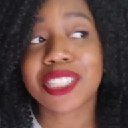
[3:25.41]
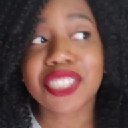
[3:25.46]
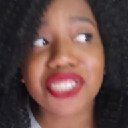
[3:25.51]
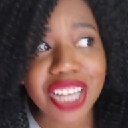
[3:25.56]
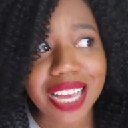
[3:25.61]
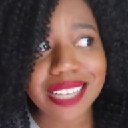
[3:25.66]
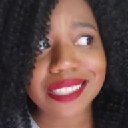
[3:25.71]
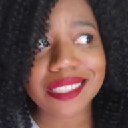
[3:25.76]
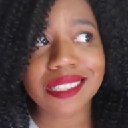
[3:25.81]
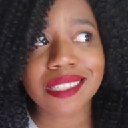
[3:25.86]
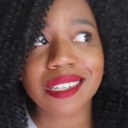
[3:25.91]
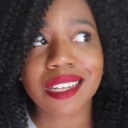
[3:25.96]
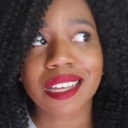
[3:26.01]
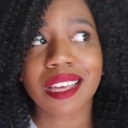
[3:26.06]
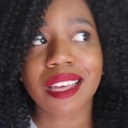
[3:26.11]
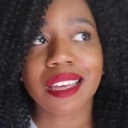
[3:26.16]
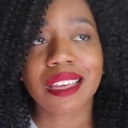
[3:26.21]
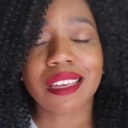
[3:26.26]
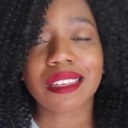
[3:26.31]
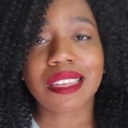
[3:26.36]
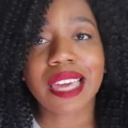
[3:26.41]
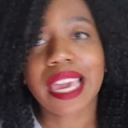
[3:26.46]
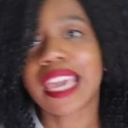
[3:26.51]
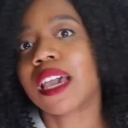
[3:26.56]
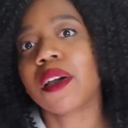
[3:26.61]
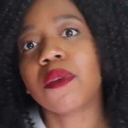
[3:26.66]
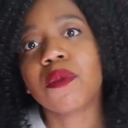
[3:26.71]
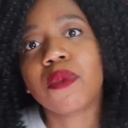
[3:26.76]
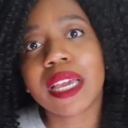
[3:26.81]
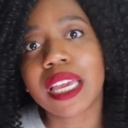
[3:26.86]
We just
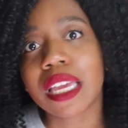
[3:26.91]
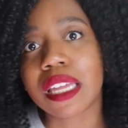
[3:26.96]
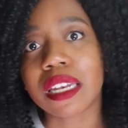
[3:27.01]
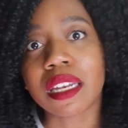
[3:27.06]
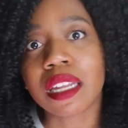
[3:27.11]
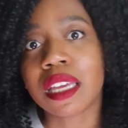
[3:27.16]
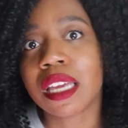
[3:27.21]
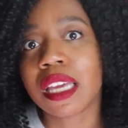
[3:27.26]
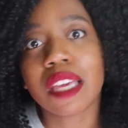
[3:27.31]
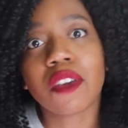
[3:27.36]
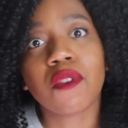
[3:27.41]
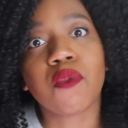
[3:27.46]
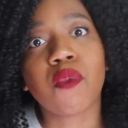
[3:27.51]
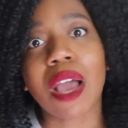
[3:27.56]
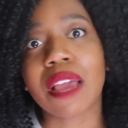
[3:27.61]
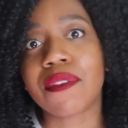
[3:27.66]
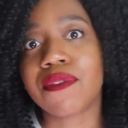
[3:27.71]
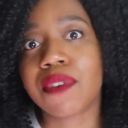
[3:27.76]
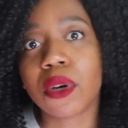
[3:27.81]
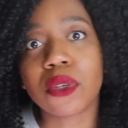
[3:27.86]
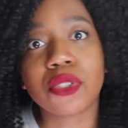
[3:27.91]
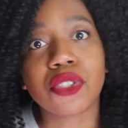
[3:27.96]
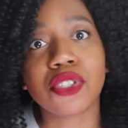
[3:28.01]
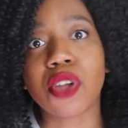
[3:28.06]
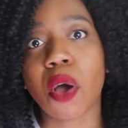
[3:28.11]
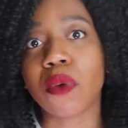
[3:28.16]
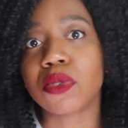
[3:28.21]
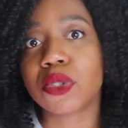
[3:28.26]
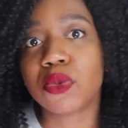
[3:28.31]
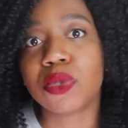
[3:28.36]
can't win if white folks
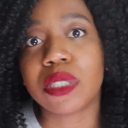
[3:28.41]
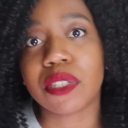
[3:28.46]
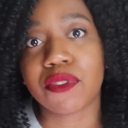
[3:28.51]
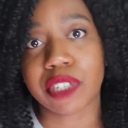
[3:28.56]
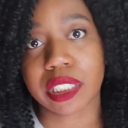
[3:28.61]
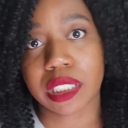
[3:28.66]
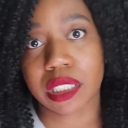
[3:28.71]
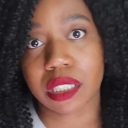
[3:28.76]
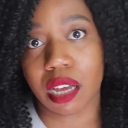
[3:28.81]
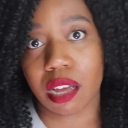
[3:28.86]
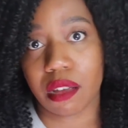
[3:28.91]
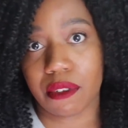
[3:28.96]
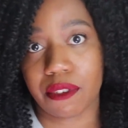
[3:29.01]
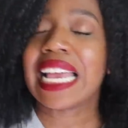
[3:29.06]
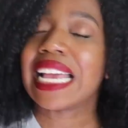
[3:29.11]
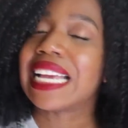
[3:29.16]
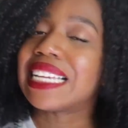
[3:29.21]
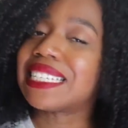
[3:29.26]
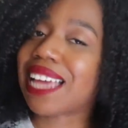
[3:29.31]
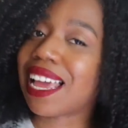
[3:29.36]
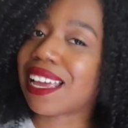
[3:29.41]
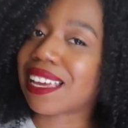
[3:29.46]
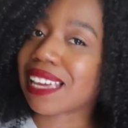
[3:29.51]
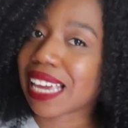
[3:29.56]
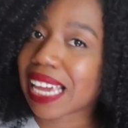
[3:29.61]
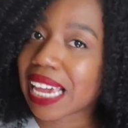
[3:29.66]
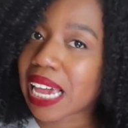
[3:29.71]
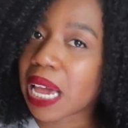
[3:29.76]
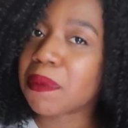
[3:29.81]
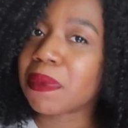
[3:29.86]
don't do different stuff. And I
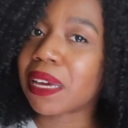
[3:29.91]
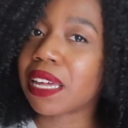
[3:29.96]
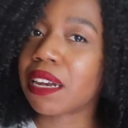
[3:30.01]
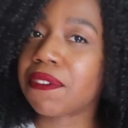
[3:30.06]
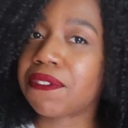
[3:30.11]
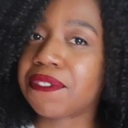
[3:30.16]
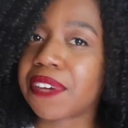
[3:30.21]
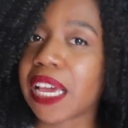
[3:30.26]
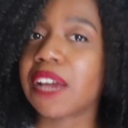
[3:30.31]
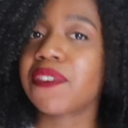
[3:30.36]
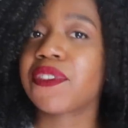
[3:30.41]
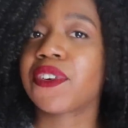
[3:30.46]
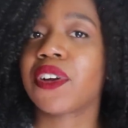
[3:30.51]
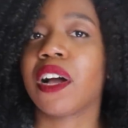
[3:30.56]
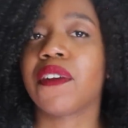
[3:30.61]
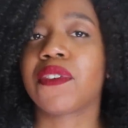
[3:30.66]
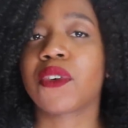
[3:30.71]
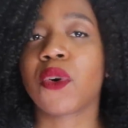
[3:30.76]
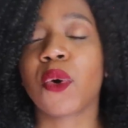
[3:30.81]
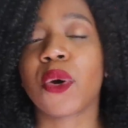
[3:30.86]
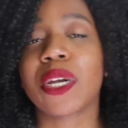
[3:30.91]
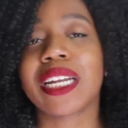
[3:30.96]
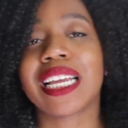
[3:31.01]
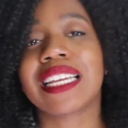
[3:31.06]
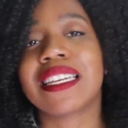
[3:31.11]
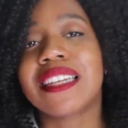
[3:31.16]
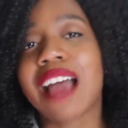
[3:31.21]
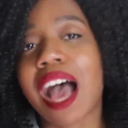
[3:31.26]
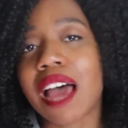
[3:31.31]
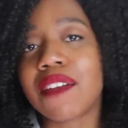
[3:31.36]
am in favor of
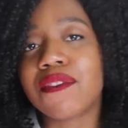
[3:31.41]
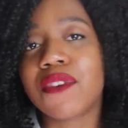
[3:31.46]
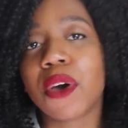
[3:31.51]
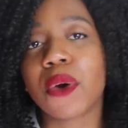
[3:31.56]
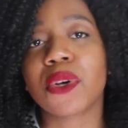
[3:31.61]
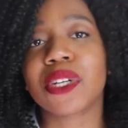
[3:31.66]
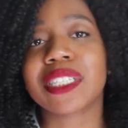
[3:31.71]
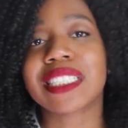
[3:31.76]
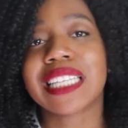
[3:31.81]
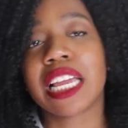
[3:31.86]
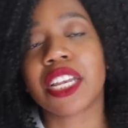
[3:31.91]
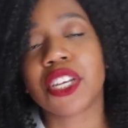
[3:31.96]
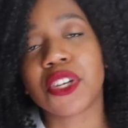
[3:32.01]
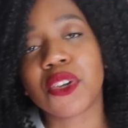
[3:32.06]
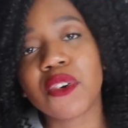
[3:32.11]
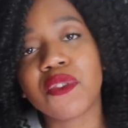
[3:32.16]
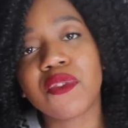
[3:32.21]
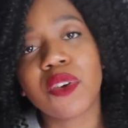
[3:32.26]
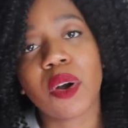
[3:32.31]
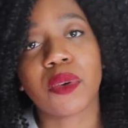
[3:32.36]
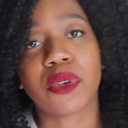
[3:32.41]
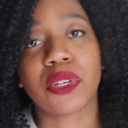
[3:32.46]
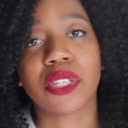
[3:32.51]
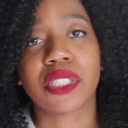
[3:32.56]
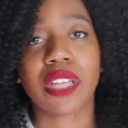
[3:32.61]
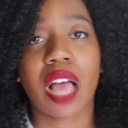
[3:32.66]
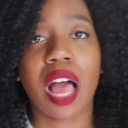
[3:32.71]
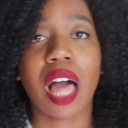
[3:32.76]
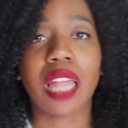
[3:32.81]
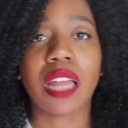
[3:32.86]
courting non voters and new
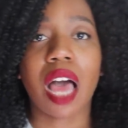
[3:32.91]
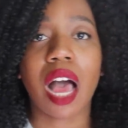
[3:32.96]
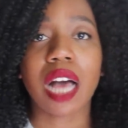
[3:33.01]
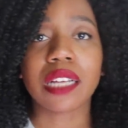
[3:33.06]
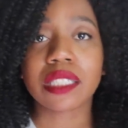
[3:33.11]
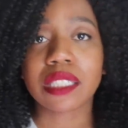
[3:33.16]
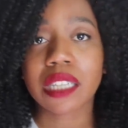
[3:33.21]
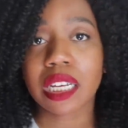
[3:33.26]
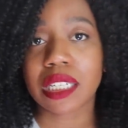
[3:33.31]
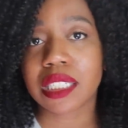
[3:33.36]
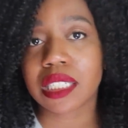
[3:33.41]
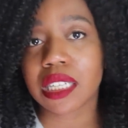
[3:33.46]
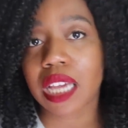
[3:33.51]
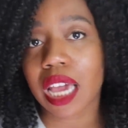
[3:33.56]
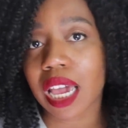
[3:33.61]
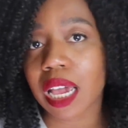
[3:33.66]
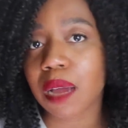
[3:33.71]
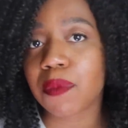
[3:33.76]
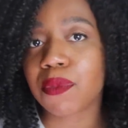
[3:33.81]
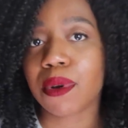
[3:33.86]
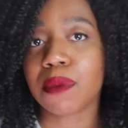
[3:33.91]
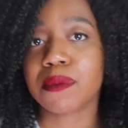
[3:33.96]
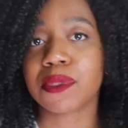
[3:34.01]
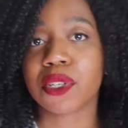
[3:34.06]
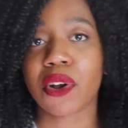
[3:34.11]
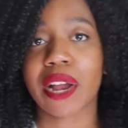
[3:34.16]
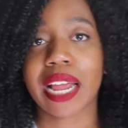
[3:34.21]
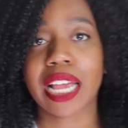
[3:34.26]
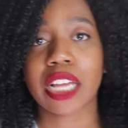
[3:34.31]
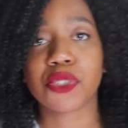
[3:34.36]
voters, a la Stacey
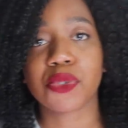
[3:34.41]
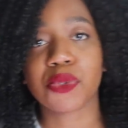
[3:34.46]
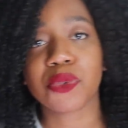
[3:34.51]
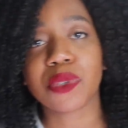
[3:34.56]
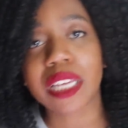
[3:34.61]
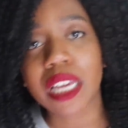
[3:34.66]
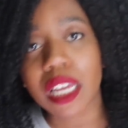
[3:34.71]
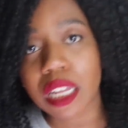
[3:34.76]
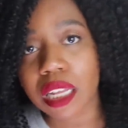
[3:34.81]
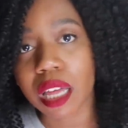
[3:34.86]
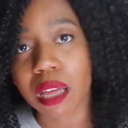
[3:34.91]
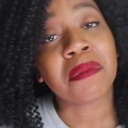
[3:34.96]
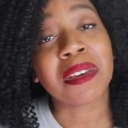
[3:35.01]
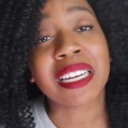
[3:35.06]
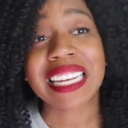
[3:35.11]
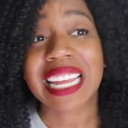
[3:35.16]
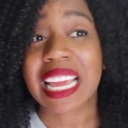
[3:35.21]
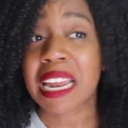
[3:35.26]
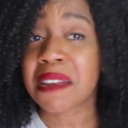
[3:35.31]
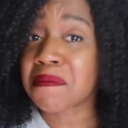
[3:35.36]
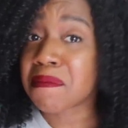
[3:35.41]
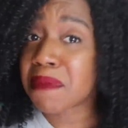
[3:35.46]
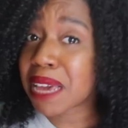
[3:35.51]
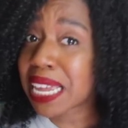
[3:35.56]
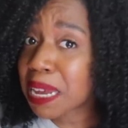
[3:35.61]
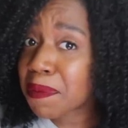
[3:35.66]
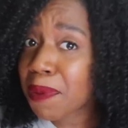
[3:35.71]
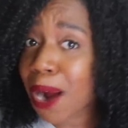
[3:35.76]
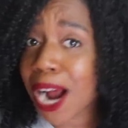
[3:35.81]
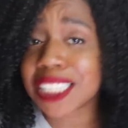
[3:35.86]
Abrams or Andrew Gillum. But in
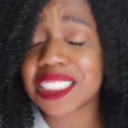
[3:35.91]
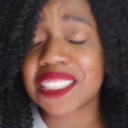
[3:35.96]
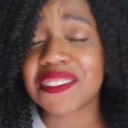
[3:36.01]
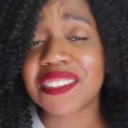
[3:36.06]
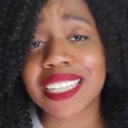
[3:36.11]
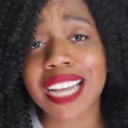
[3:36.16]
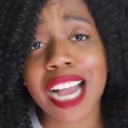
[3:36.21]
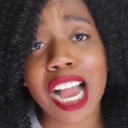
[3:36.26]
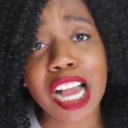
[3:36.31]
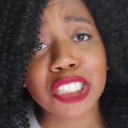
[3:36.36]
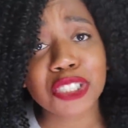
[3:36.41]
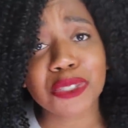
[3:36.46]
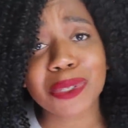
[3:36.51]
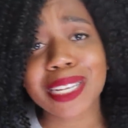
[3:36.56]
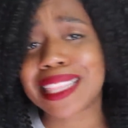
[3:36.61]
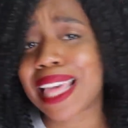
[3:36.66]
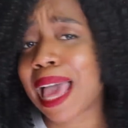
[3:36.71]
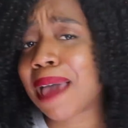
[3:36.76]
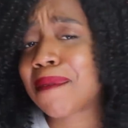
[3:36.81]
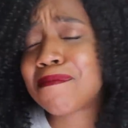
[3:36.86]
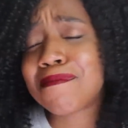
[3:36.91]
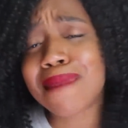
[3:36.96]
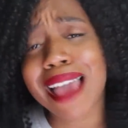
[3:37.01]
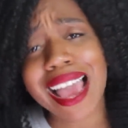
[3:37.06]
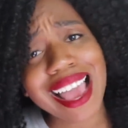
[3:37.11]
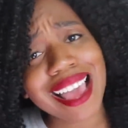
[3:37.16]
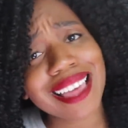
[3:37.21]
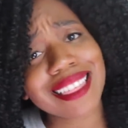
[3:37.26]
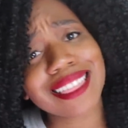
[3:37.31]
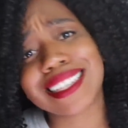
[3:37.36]
many parts of the country, that
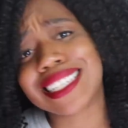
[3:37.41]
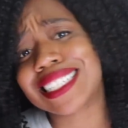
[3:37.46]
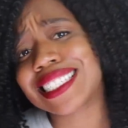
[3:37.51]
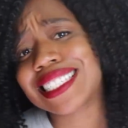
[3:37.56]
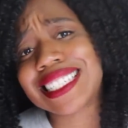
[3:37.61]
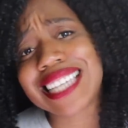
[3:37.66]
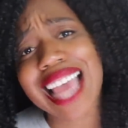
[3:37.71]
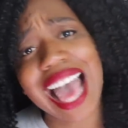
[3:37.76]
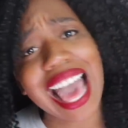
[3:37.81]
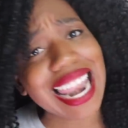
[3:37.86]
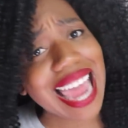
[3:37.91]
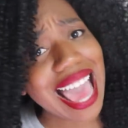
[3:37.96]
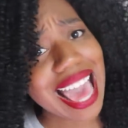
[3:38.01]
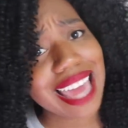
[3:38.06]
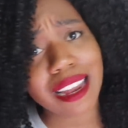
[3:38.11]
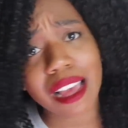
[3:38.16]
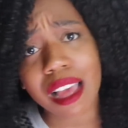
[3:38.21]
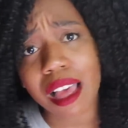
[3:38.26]
math does not add